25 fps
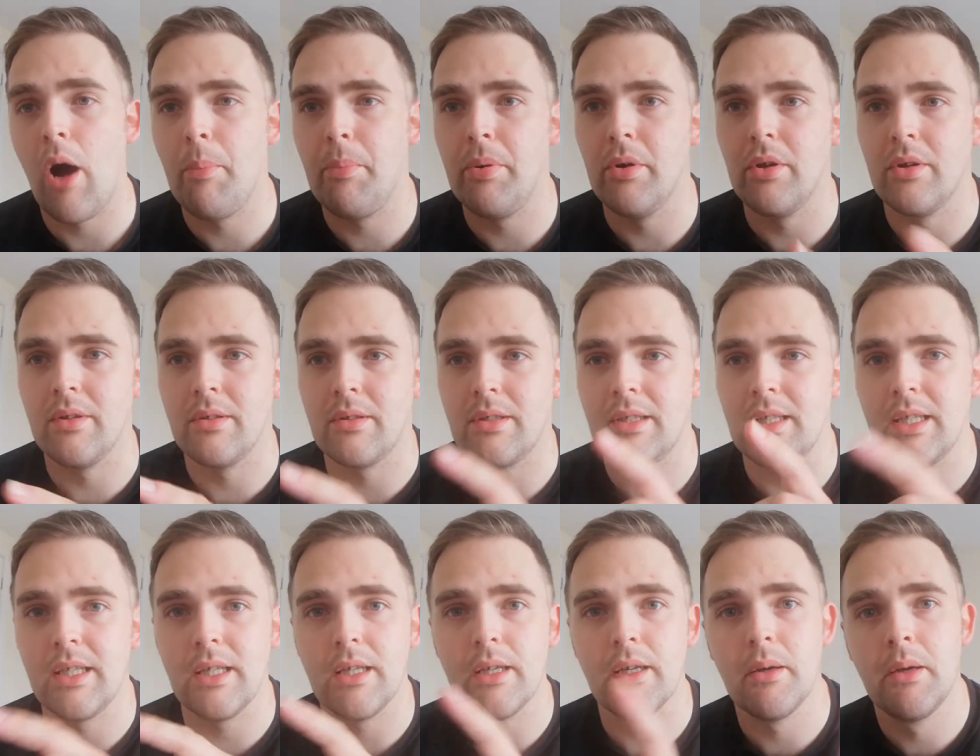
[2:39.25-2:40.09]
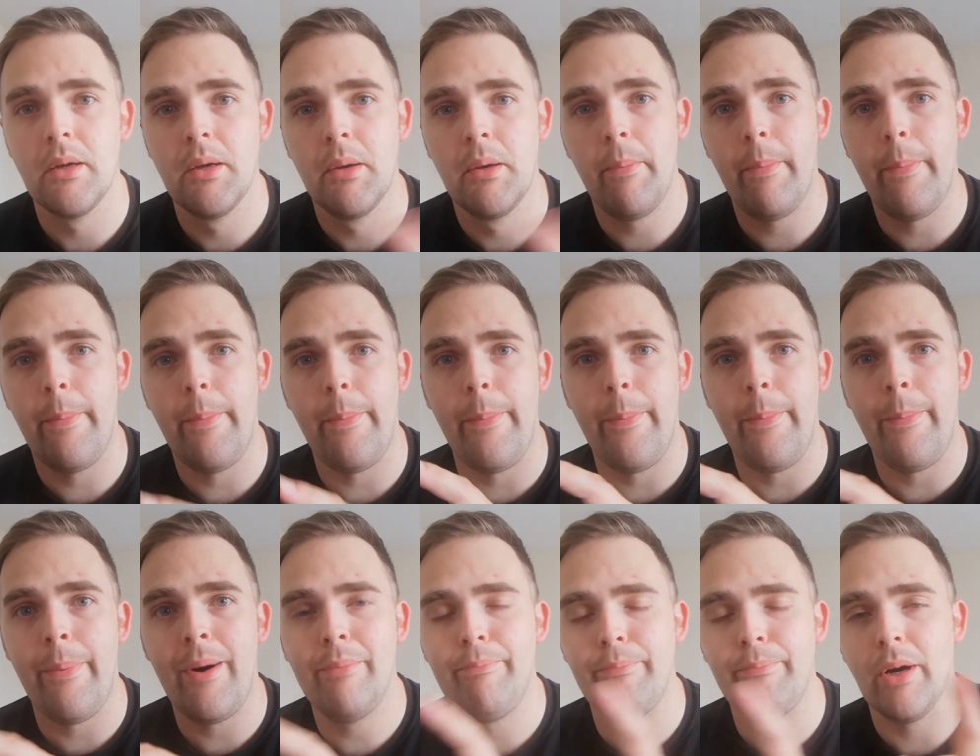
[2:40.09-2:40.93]
I'll put the
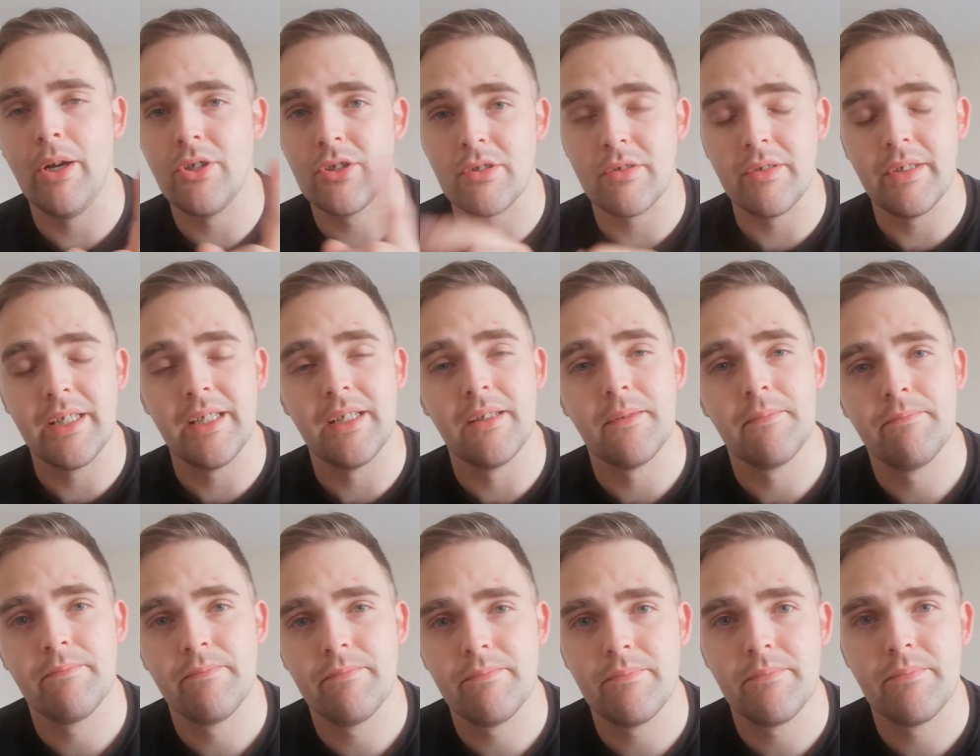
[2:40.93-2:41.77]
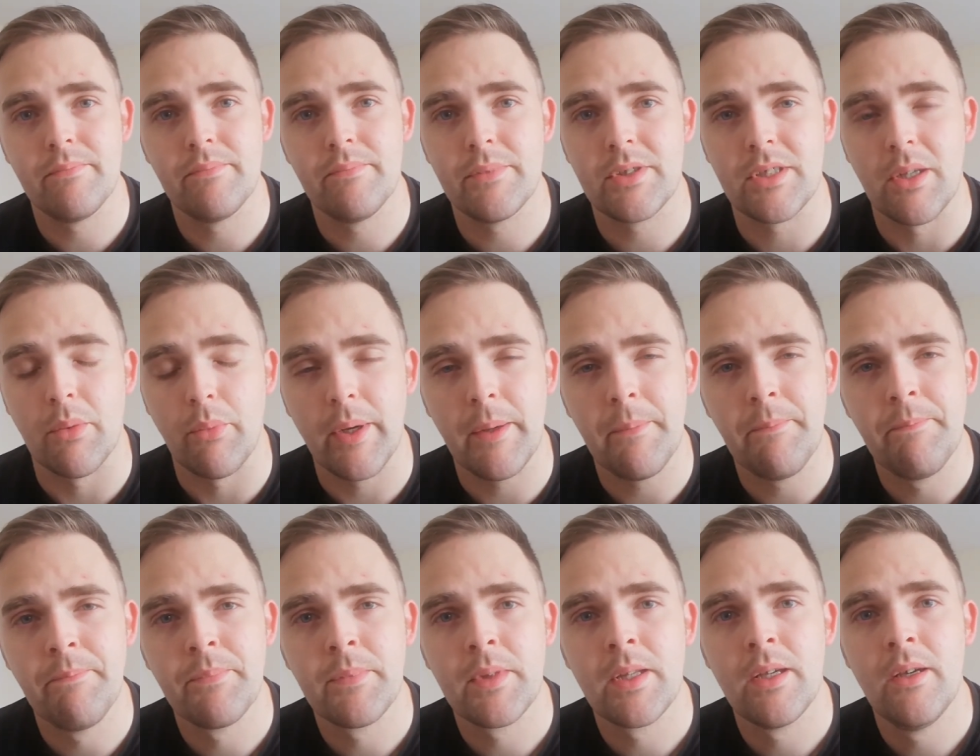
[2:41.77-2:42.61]
poster in here somewhere.